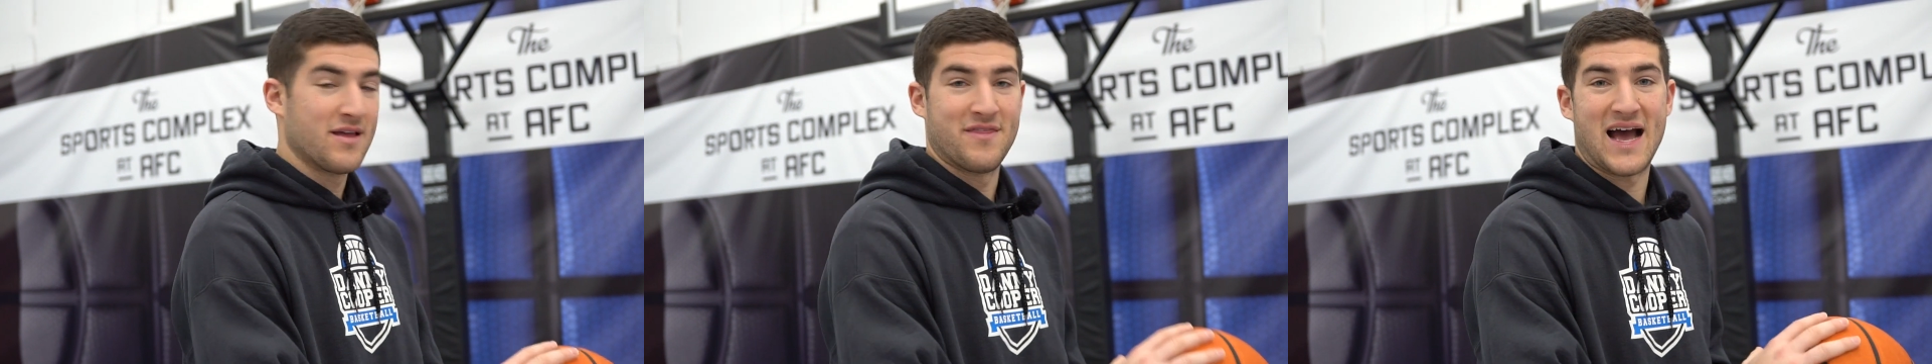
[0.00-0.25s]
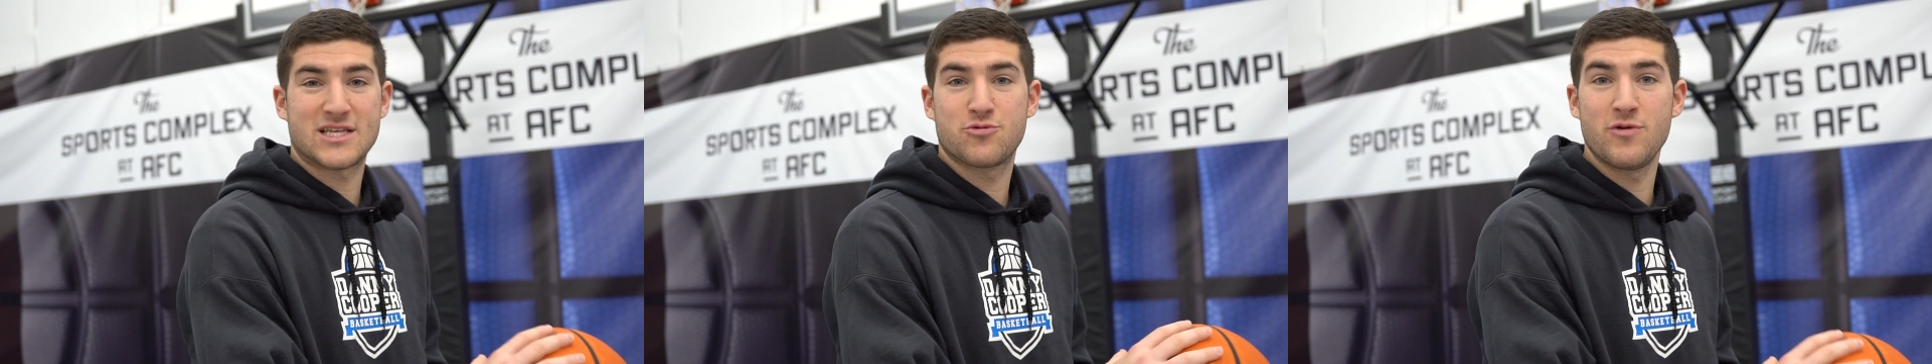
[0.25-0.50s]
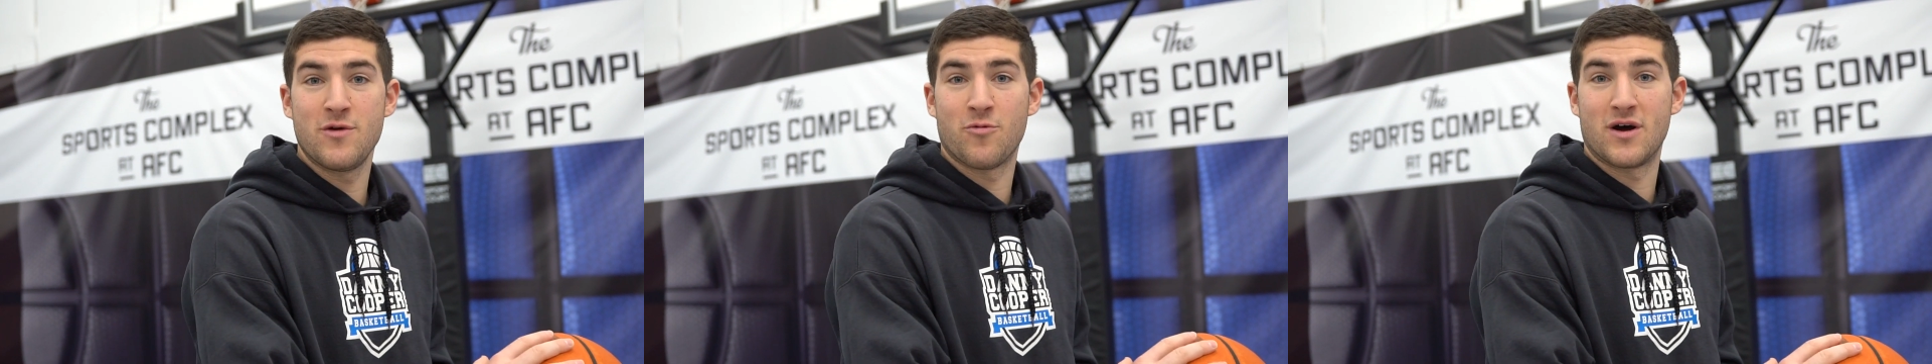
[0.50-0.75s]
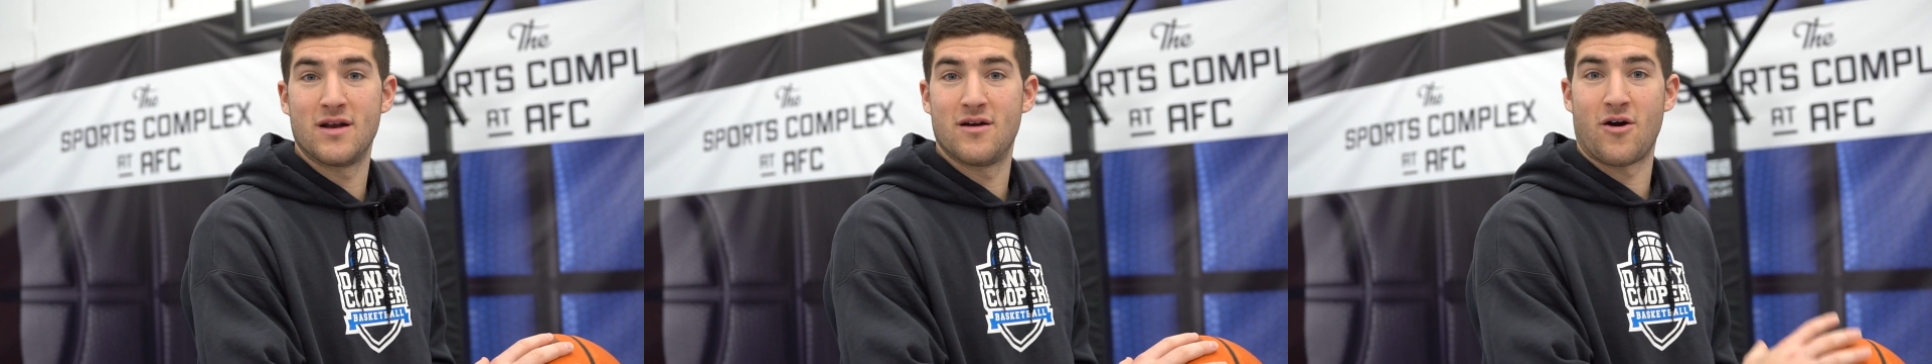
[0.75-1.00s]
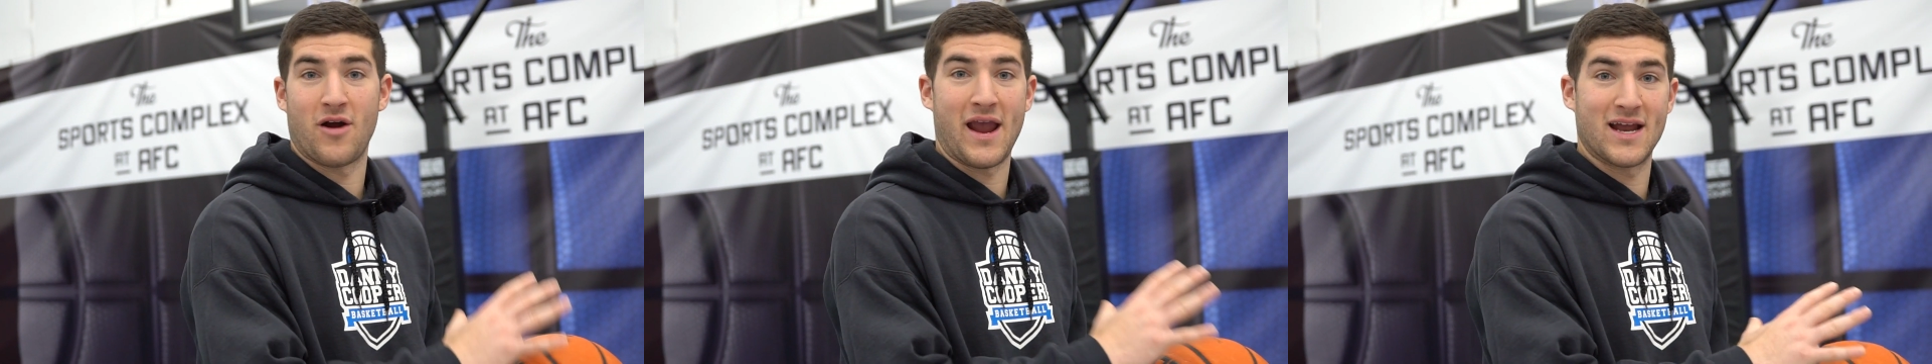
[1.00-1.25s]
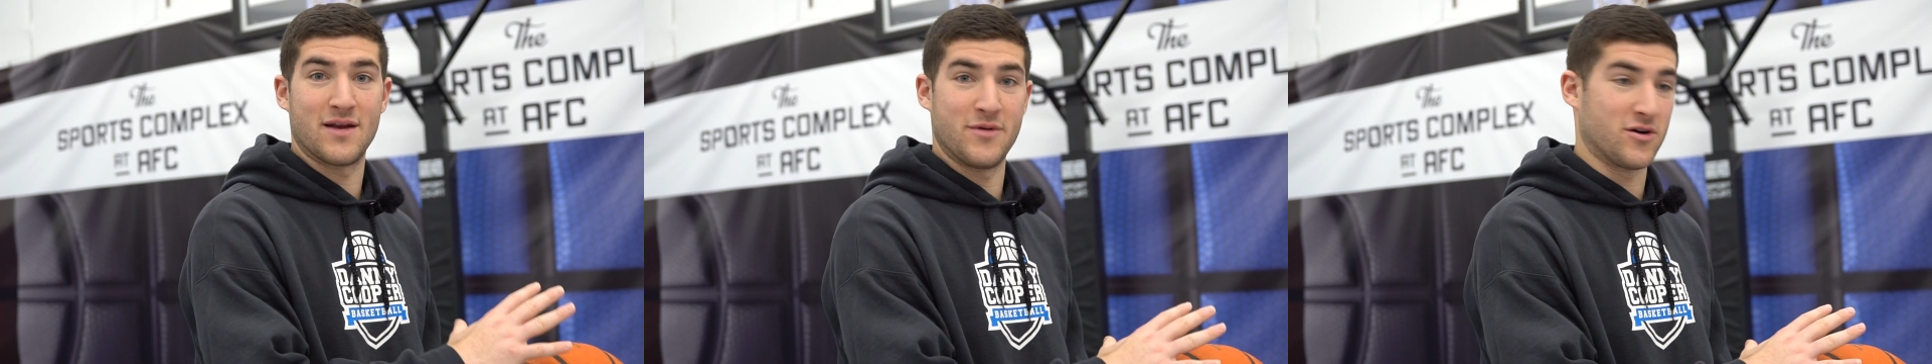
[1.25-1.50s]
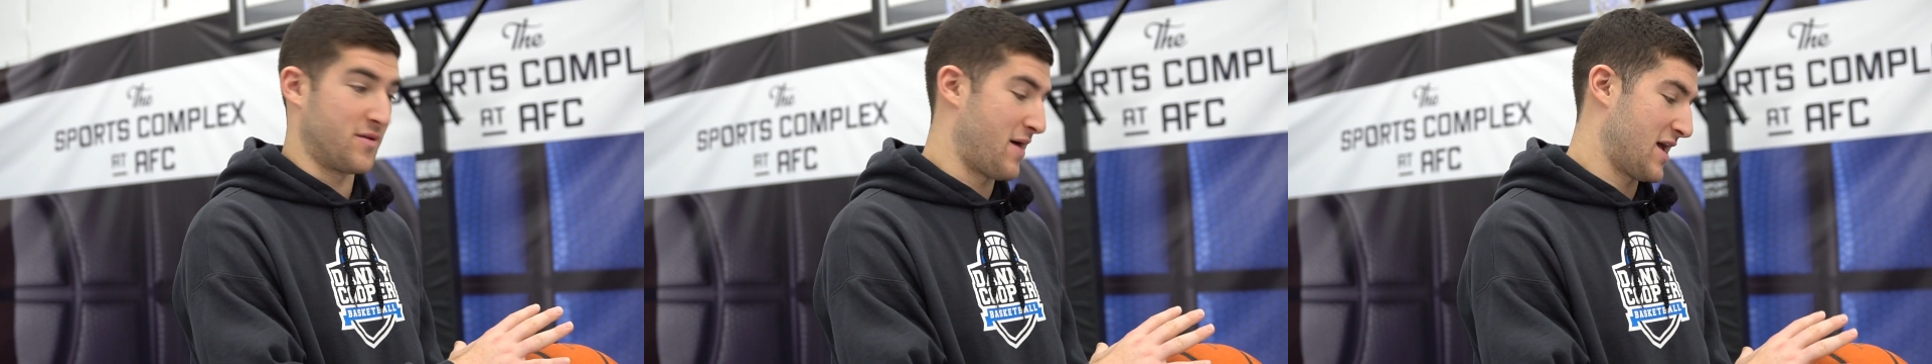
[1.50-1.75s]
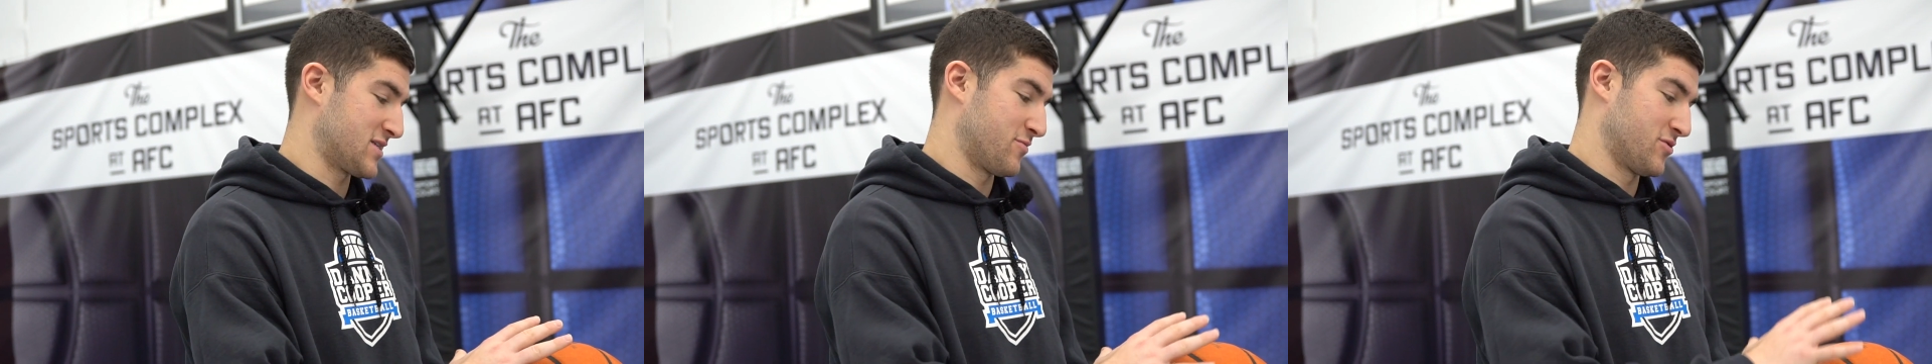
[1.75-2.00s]
That's what we want our hand to be on the
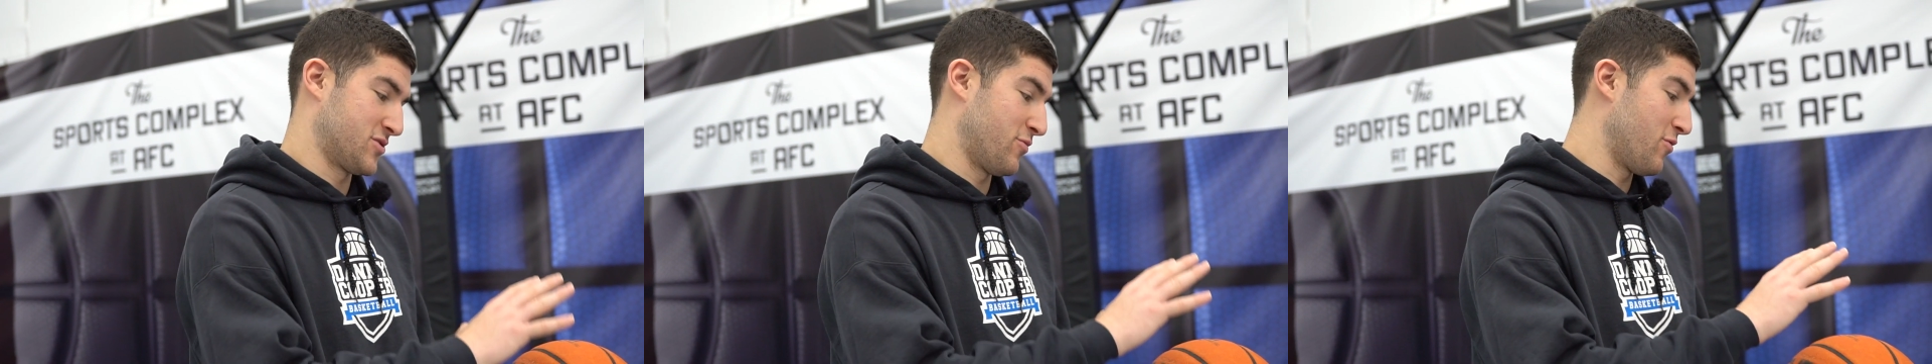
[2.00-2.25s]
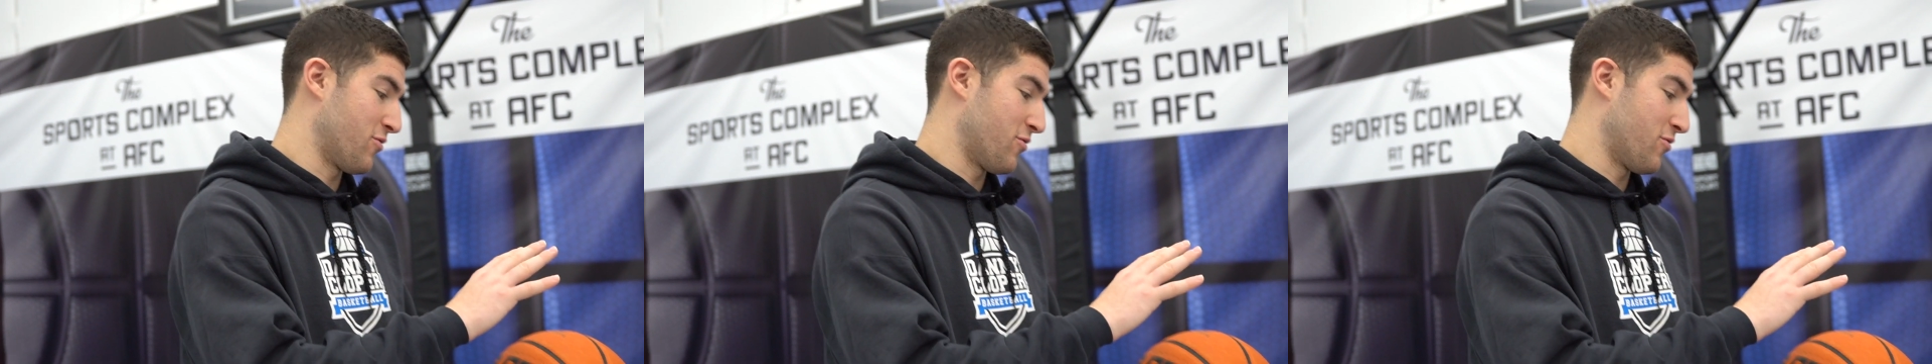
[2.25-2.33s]
basketball. So we